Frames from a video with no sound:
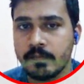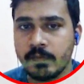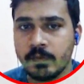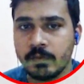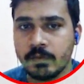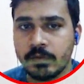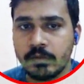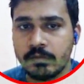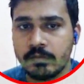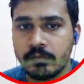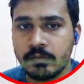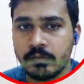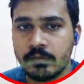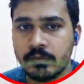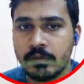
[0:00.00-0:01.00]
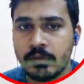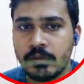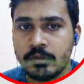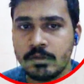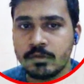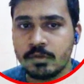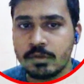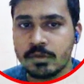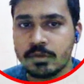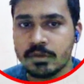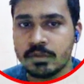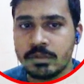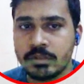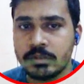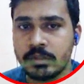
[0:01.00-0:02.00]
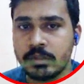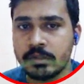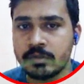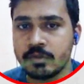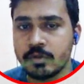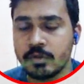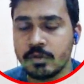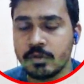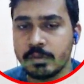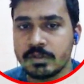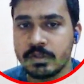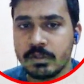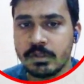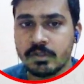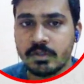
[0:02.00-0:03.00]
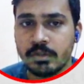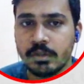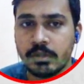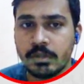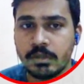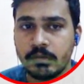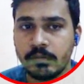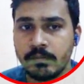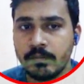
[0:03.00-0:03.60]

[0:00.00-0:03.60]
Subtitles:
Okay, so this is your presentation layer.